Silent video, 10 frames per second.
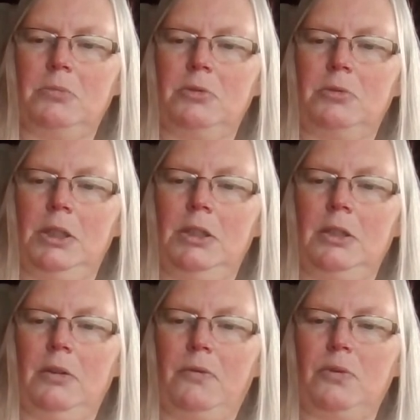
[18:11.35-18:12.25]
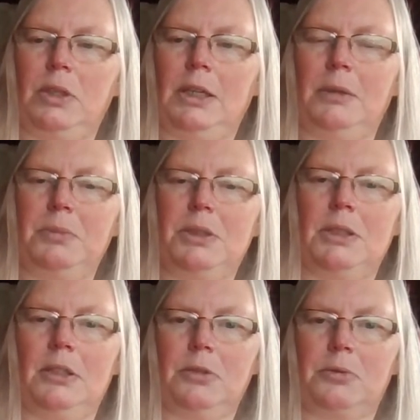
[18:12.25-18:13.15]
merino, 48%
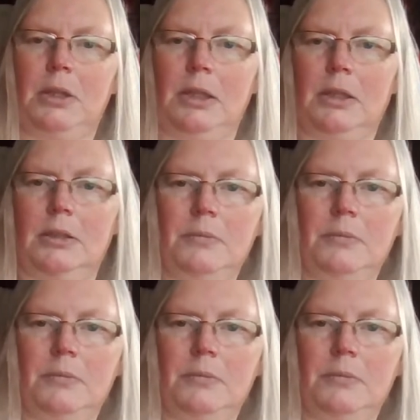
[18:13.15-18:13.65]
acrylic.